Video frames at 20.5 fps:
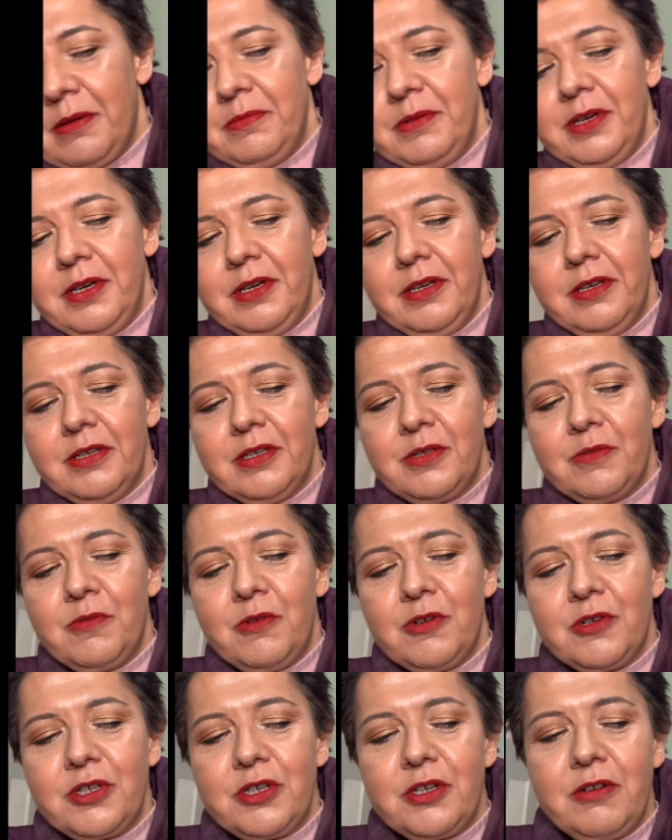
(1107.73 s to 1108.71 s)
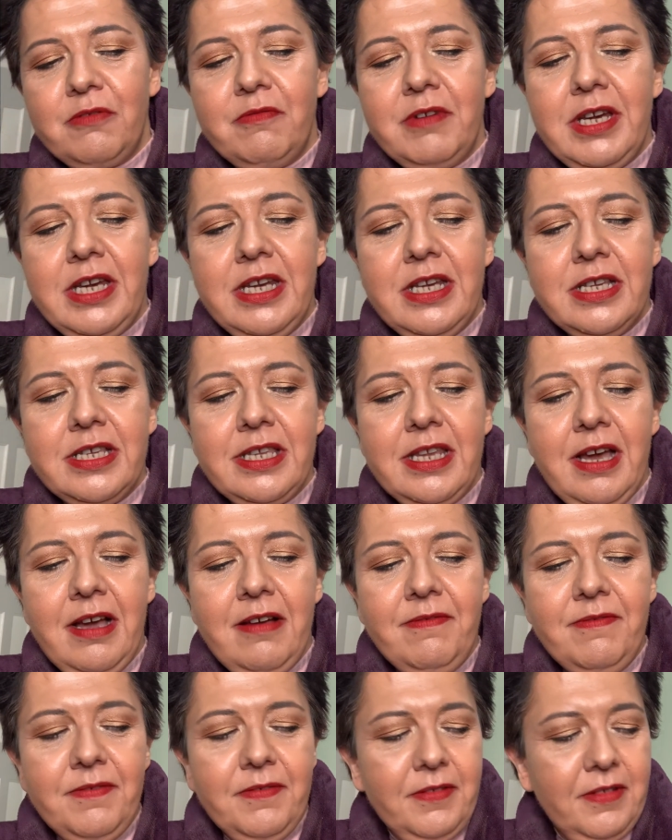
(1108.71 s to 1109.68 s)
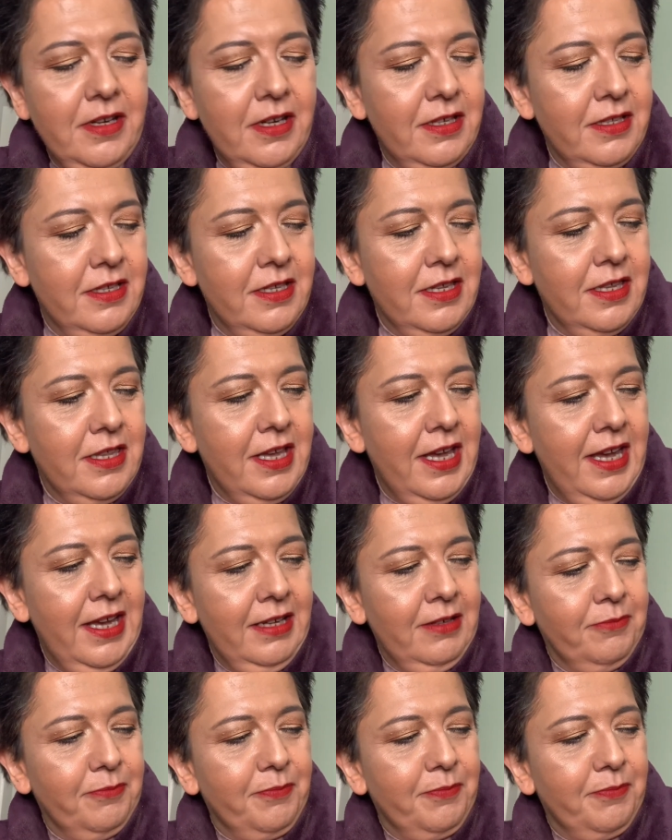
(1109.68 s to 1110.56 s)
going to swatch Karina's Love under there.